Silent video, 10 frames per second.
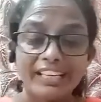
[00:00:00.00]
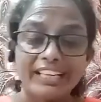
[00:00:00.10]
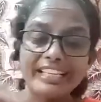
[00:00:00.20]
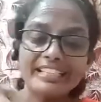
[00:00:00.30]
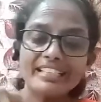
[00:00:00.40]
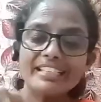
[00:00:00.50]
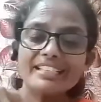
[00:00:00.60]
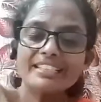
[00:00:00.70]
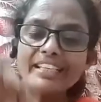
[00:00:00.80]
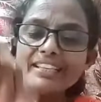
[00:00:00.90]
Yes,
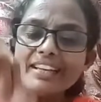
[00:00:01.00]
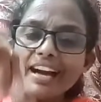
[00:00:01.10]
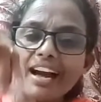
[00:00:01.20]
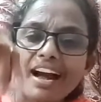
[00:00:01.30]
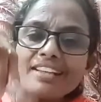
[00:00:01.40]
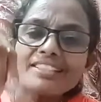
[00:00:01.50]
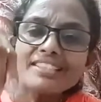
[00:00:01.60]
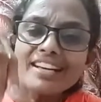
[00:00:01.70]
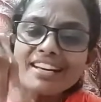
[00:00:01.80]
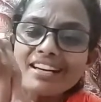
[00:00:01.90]
it's an
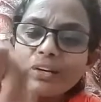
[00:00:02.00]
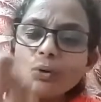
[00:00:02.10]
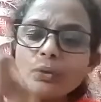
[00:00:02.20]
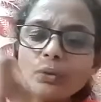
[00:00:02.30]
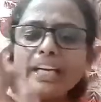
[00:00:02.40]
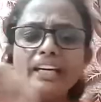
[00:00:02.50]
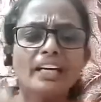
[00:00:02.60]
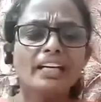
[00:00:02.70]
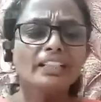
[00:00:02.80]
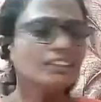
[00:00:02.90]
atta. Okay.
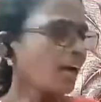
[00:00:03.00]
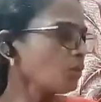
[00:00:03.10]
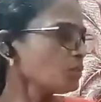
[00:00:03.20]
Now